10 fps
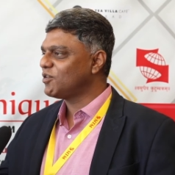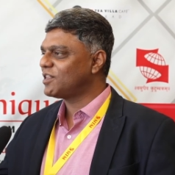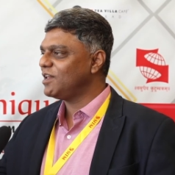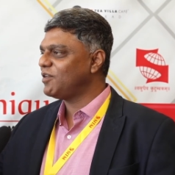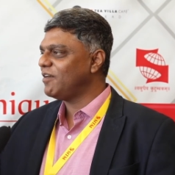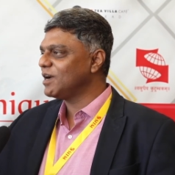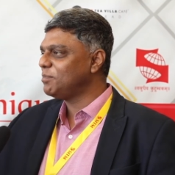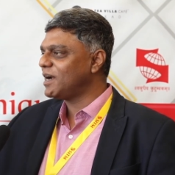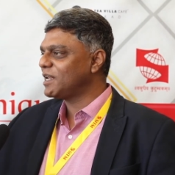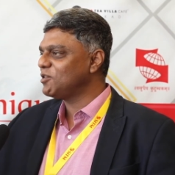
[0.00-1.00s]
yourself having a
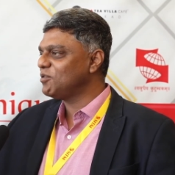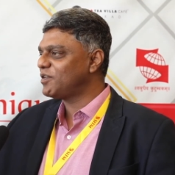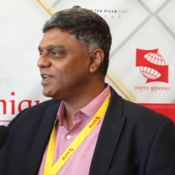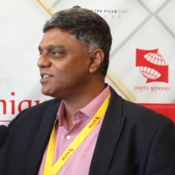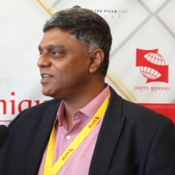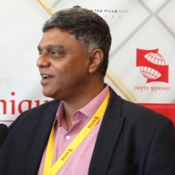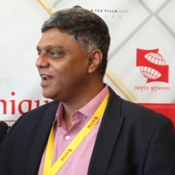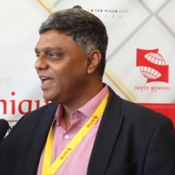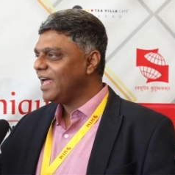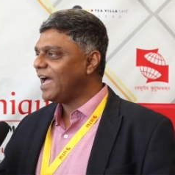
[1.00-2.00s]
party with your friends there,
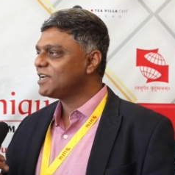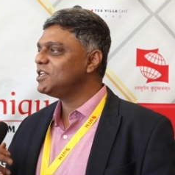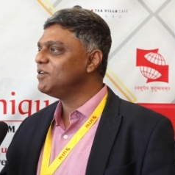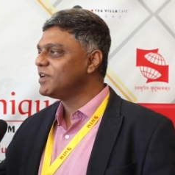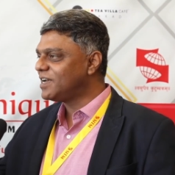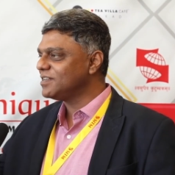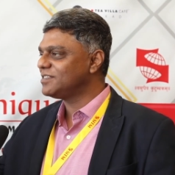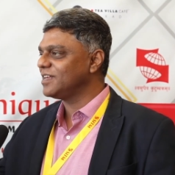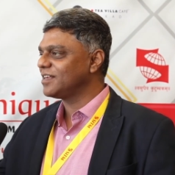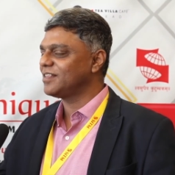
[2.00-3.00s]
actually witness
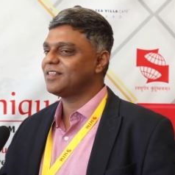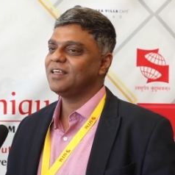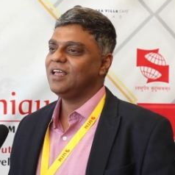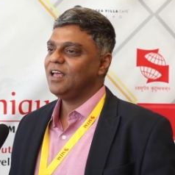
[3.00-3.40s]
things.